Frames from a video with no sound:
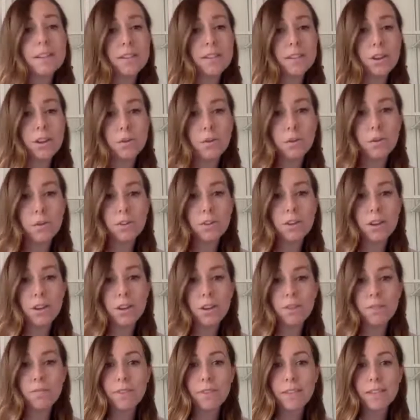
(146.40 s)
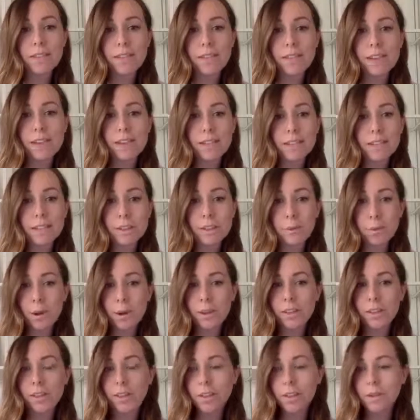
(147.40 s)
role, John. Fantastic
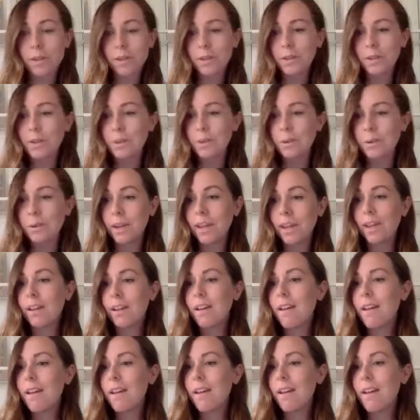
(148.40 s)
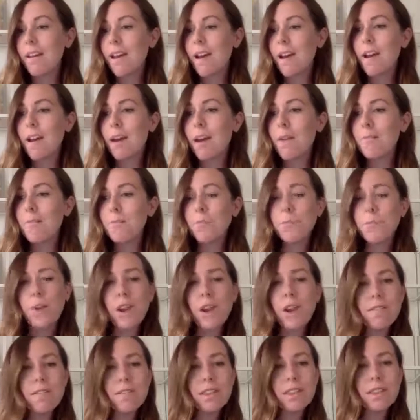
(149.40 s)
work that you are doing.
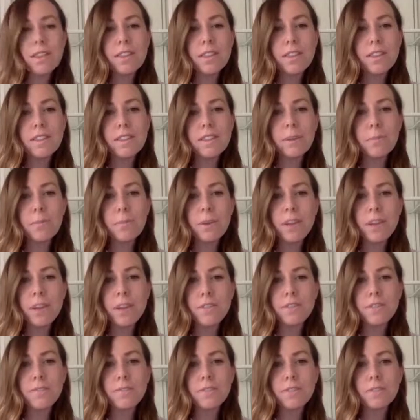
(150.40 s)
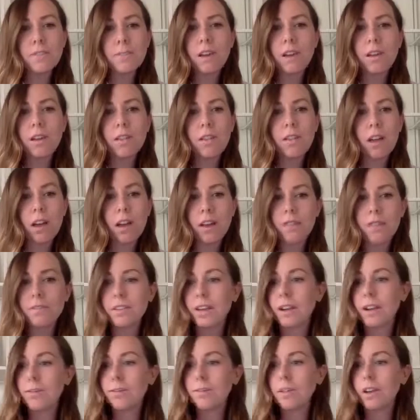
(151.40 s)
One of the things that we've spent a lot of
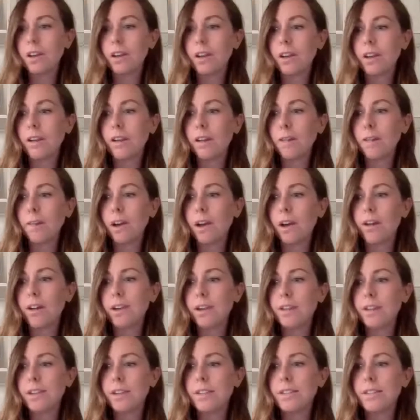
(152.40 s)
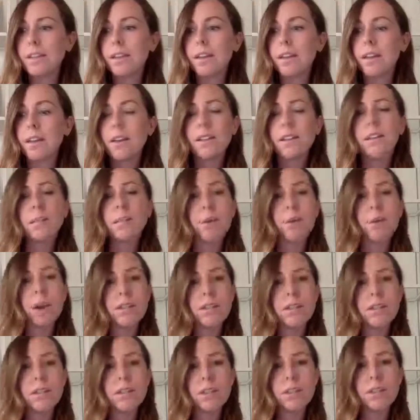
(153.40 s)
time talking about is the
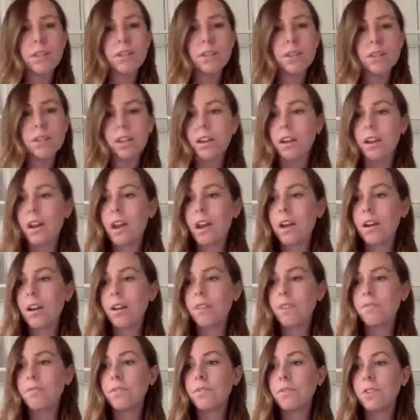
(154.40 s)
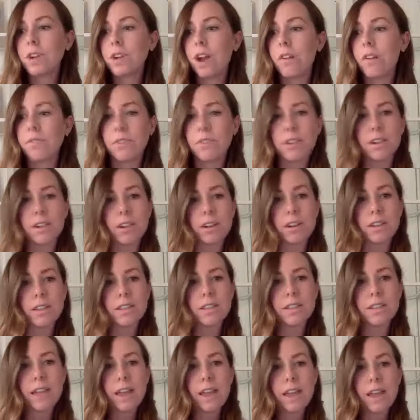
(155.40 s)
prosecution of
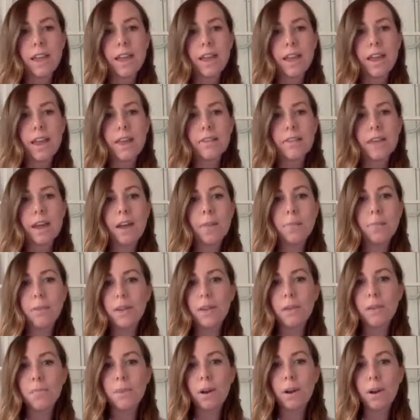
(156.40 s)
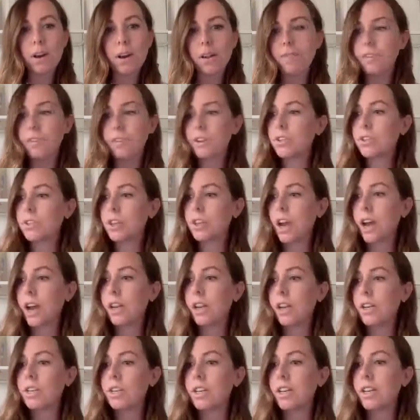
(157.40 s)
traffickers, and that being part of your
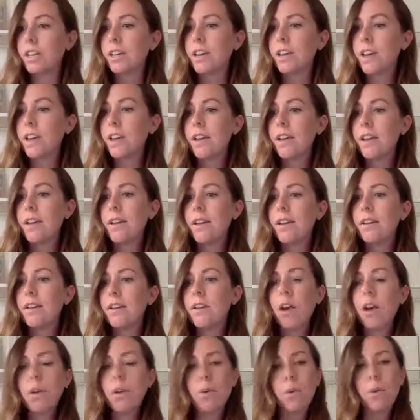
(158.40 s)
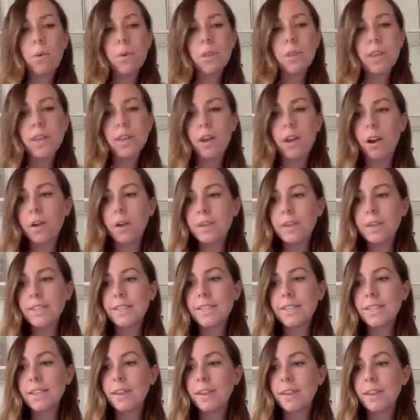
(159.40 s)
strategy. Not only are we
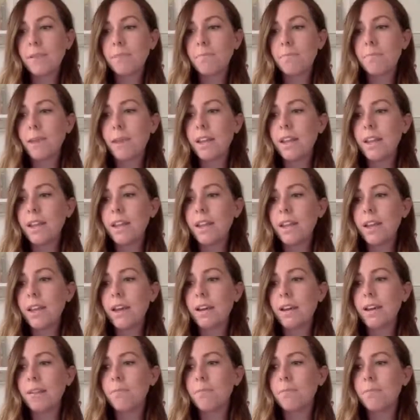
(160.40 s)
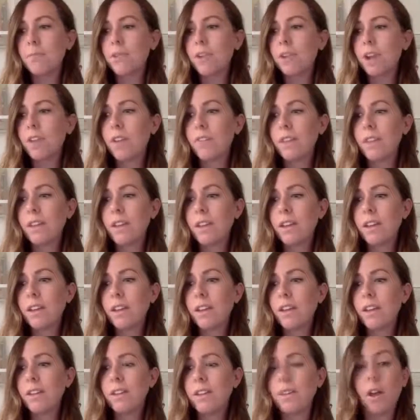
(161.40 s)
seeing many
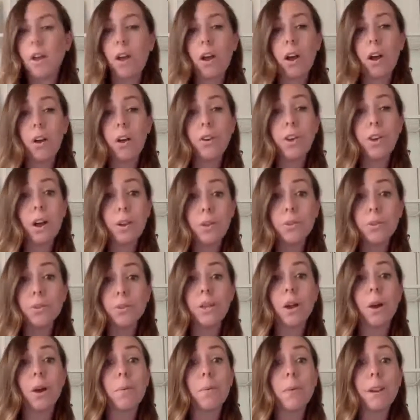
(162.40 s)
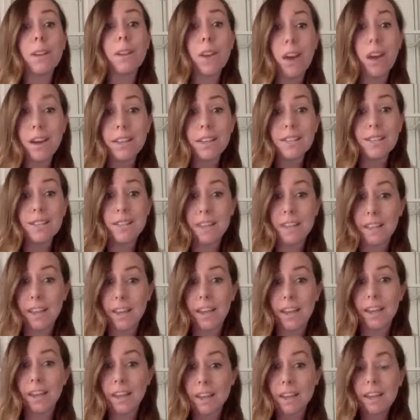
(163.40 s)
not only are we not
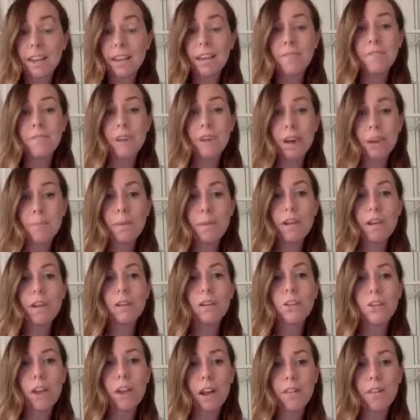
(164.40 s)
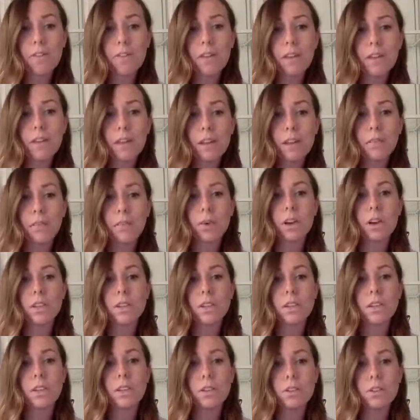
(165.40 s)
seeing very many trafficking
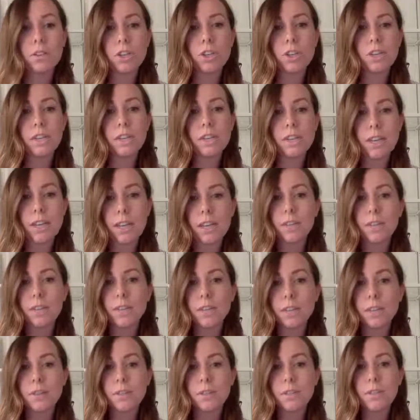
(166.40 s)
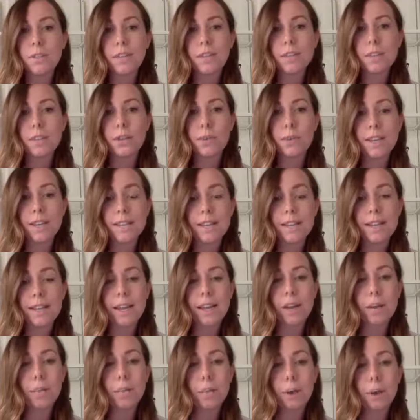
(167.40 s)
prosecutions in the US
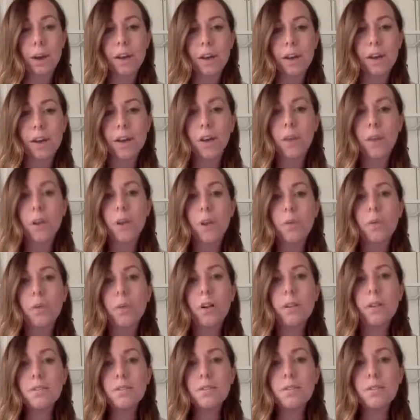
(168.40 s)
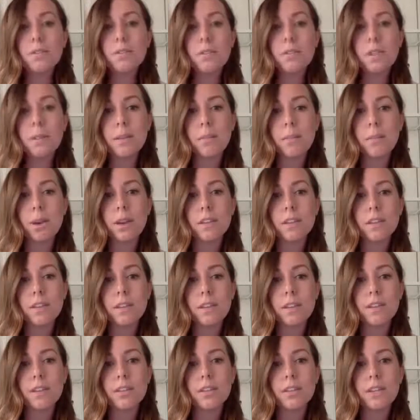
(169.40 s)
and abroad, we're also seeing
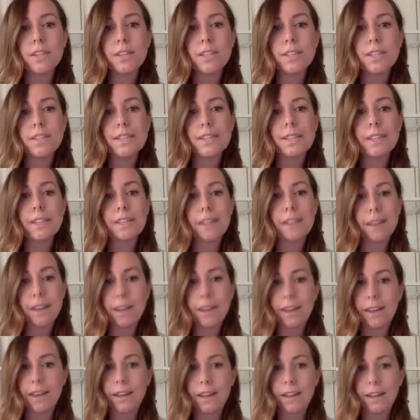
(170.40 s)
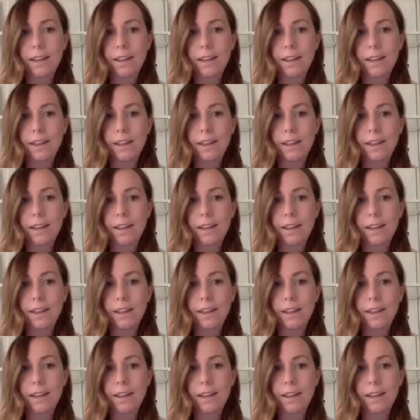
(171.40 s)
prosecutions declining.